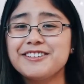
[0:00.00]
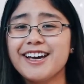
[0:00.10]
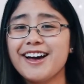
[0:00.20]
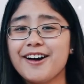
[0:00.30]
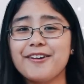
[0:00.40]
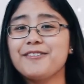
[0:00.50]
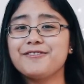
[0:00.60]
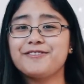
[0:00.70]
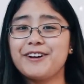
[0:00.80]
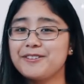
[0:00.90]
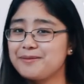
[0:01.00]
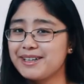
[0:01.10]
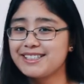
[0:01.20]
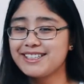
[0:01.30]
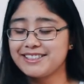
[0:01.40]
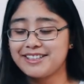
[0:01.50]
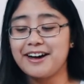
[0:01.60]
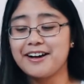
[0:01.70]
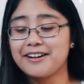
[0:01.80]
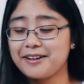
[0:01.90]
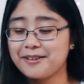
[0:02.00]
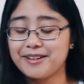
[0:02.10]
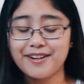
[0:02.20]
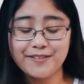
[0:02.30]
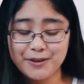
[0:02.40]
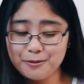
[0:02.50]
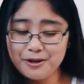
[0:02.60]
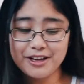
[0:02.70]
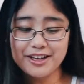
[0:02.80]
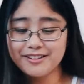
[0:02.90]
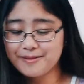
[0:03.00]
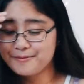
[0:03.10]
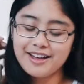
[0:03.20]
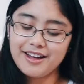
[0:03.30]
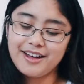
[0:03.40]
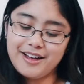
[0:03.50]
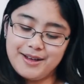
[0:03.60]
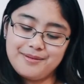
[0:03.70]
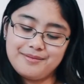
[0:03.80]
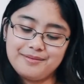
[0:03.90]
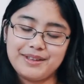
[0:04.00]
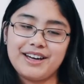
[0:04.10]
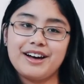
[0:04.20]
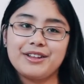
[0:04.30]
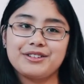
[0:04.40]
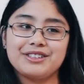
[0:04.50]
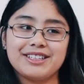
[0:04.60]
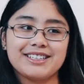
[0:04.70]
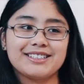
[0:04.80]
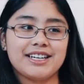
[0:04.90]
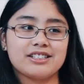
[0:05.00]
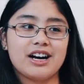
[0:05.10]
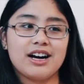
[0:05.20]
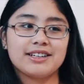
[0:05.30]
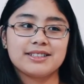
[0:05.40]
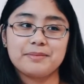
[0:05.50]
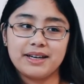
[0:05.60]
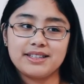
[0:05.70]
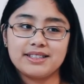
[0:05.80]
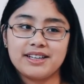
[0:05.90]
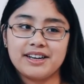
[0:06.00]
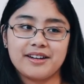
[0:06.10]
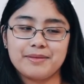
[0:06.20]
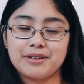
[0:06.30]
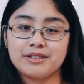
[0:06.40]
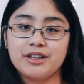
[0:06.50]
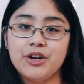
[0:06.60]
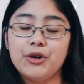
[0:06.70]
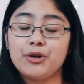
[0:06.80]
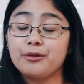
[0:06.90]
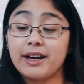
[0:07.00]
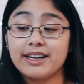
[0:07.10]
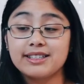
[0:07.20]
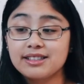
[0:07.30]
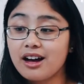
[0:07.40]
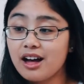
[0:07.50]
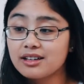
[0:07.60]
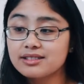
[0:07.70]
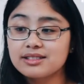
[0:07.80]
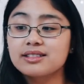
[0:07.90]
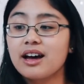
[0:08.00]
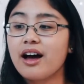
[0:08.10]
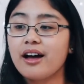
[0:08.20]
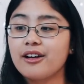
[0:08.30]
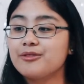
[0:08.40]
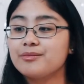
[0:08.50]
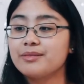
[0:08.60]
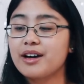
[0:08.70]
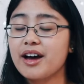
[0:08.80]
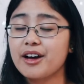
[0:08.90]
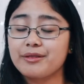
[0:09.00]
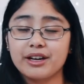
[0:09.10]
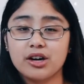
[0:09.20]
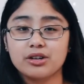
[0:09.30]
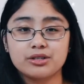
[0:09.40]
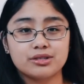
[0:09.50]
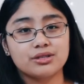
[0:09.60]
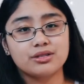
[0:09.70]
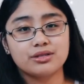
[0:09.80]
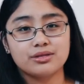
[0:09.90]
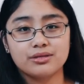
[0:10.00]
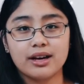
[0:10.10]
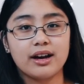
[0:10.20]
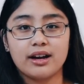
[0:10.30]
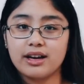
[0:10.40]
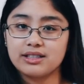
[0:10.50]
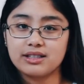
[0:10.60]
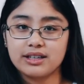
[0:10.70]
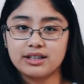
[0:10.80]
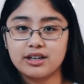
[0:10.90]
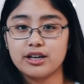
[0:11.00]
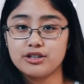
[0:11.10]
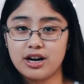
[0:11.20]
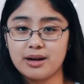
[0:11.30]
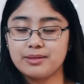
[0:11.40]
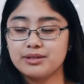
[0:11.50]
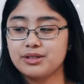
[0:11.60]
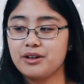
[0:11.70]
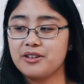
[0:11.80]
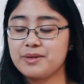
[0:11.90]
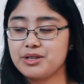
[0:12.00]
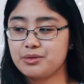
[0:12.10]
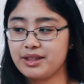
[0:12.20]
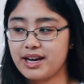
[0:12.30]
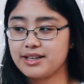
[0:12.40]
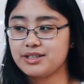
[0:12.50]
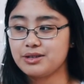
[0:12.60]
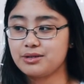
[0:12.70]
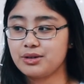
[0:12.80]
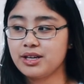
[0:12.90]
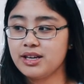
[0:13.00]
yeah, follow my TikTok if you want. But yeah, other than like TikToks and painting, I've been writing songs. I write articles as like a job, so I've been doing that too,